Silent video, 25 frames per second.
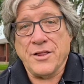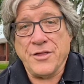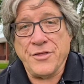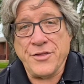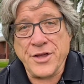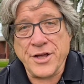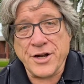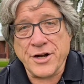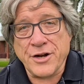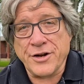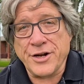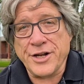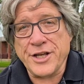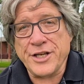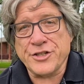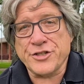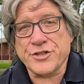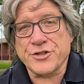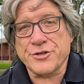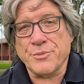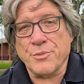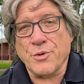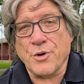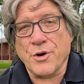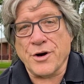Then on
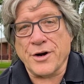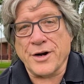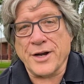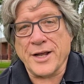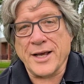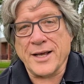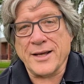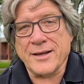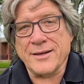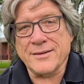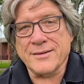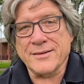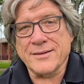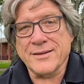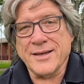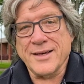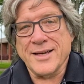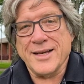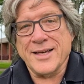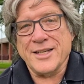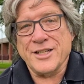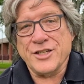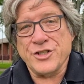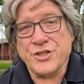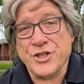Easter morning,
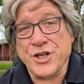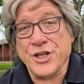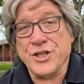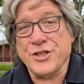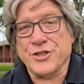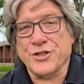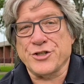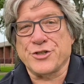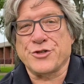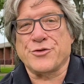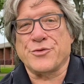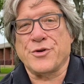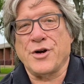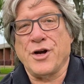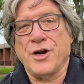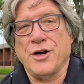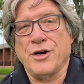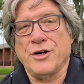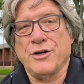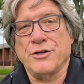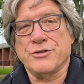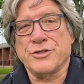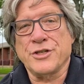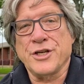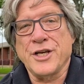Jesus
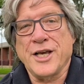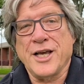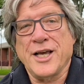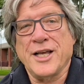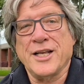rose,